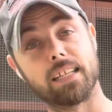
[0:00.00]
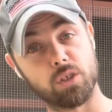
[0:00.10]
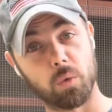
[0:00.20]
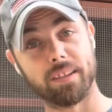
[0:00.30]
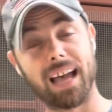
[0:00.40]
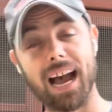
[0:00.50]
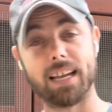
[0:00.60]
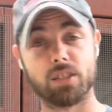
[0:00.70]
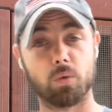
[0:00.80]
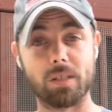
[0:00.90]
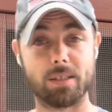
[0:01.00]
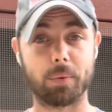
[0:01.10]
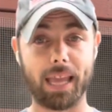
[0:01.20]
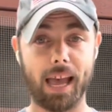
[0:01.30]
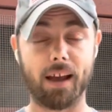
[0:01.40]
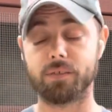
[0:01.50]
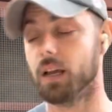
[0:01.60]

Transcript: It's one of the highest ones that we have.